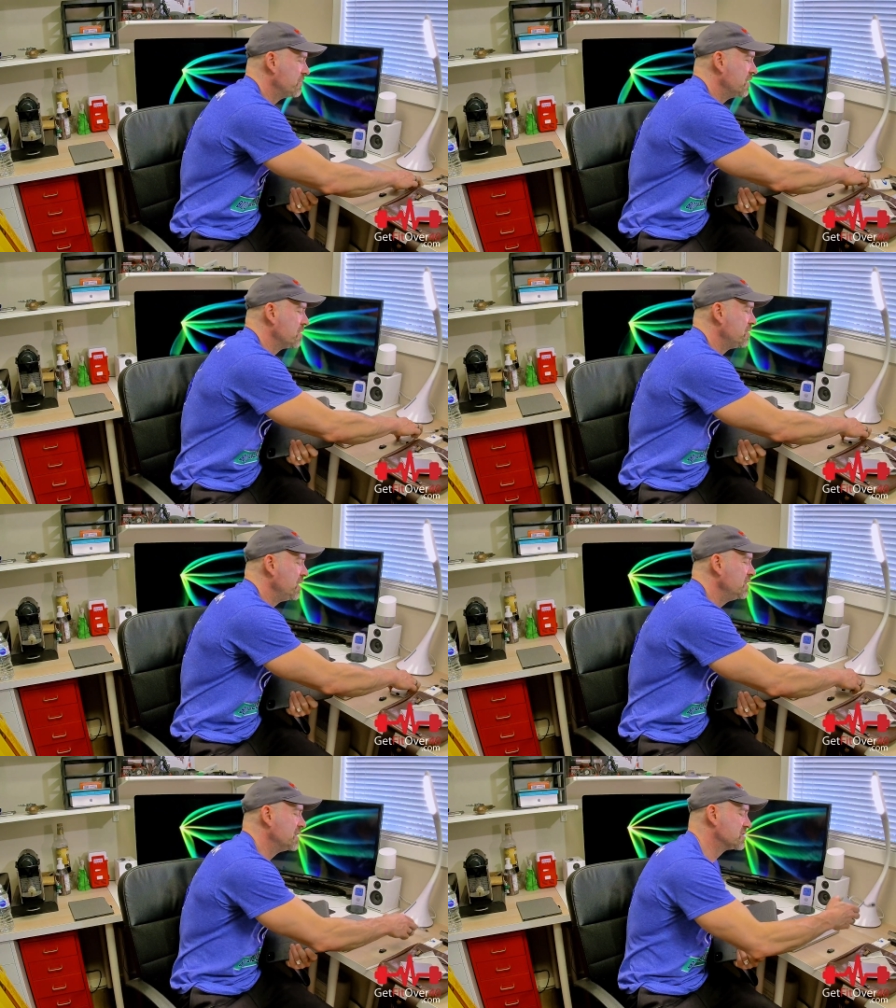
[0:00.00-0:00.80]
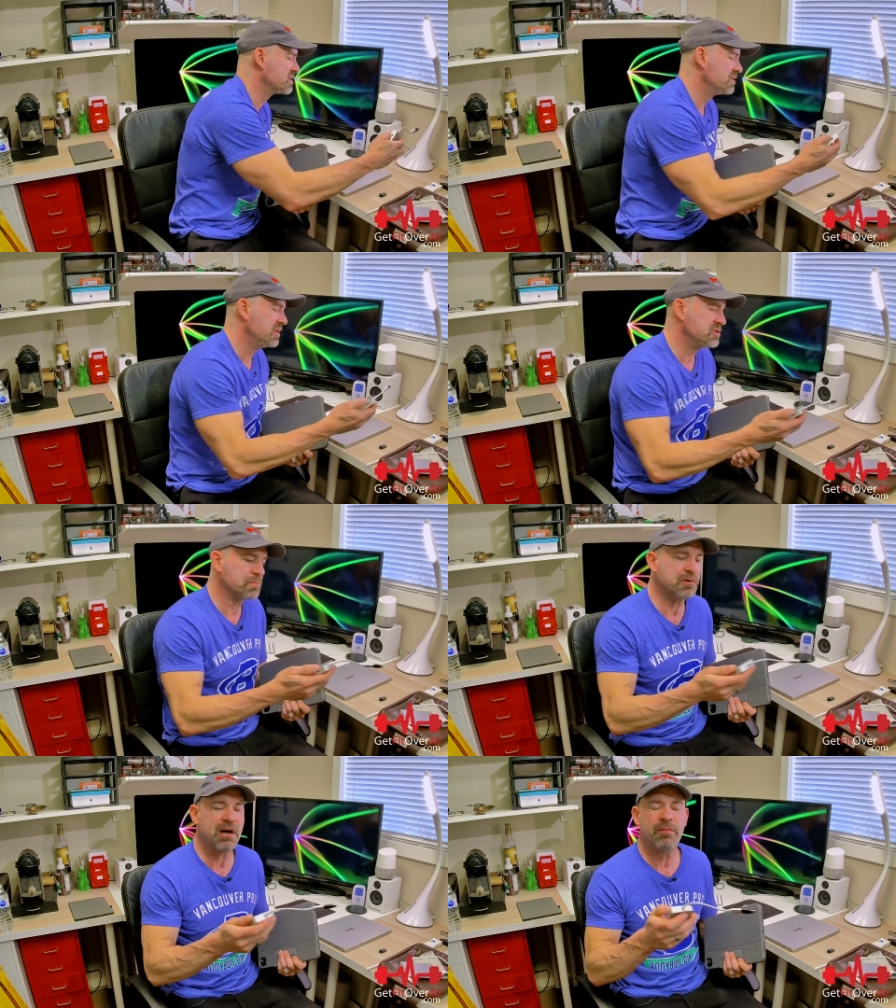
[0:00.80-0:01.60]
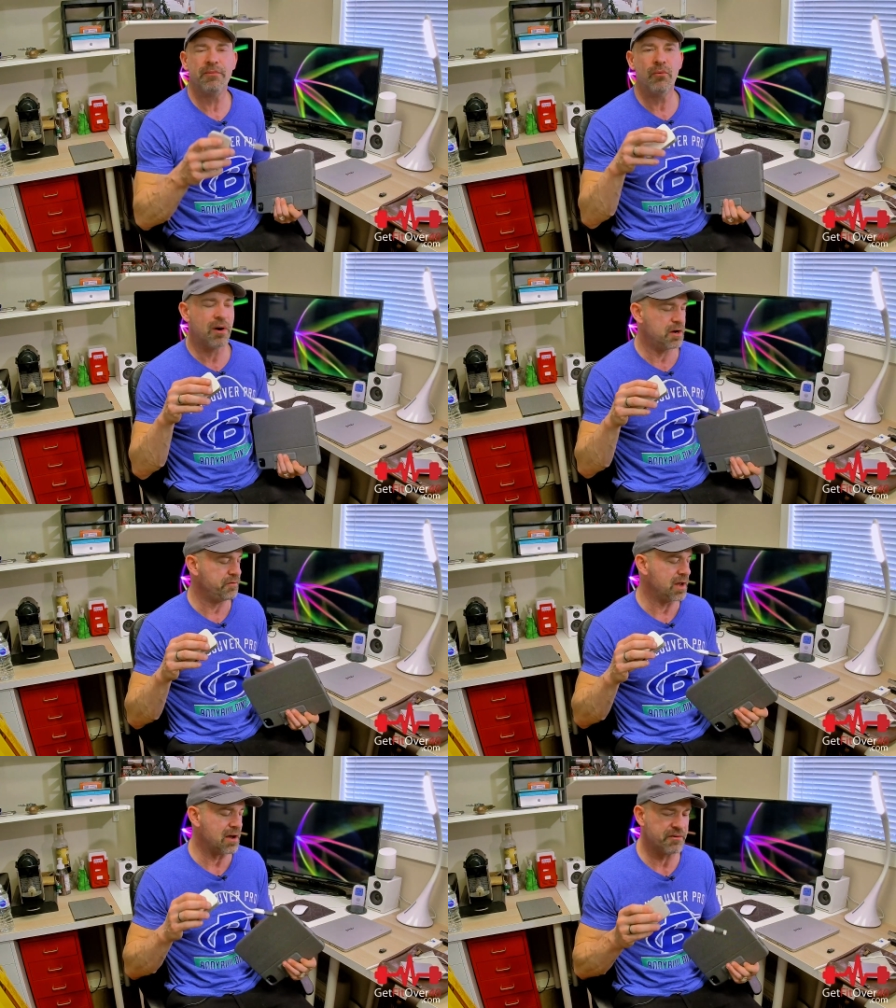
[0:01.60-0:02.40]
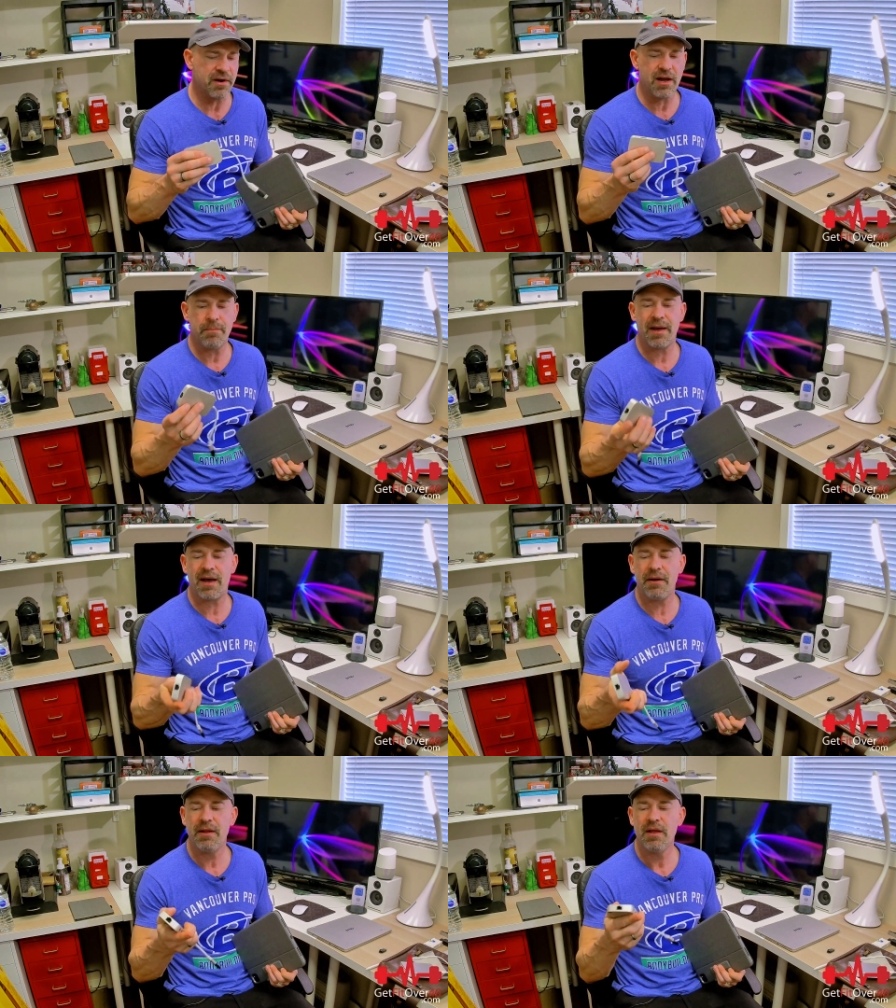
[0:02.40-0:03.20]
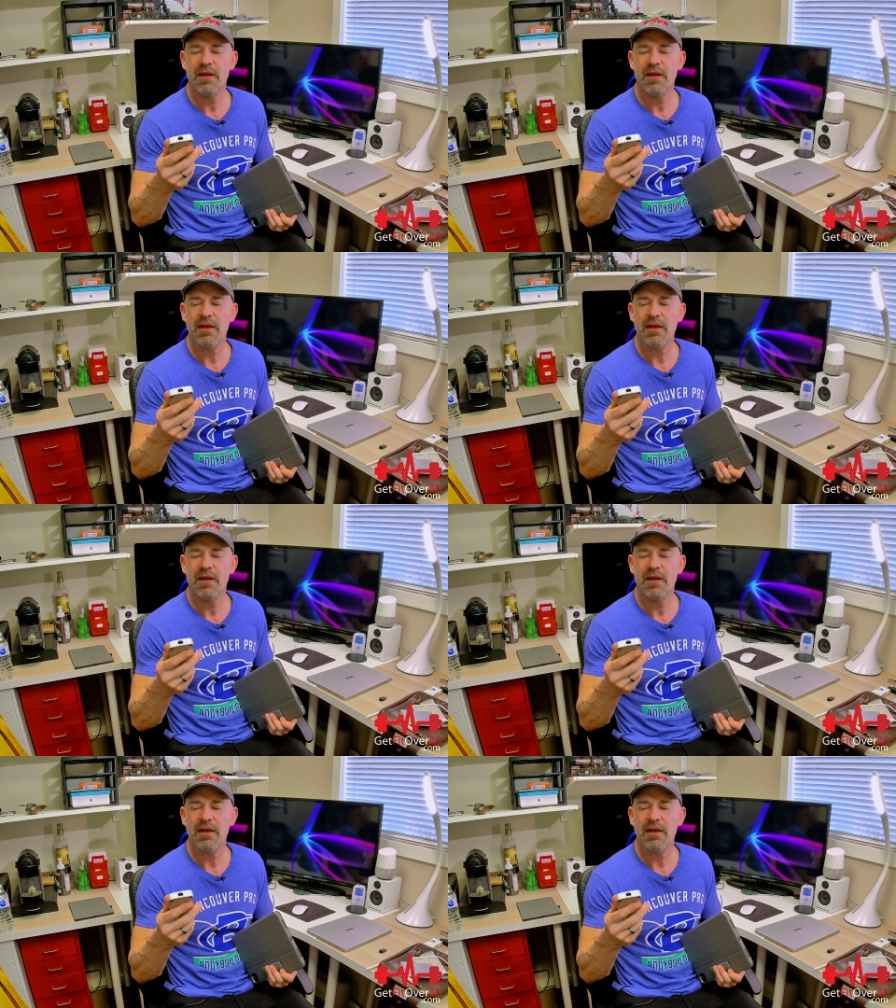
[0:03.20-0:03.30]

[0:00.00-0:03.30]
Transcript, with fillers: The other thing that's that you probably want if you have an iPad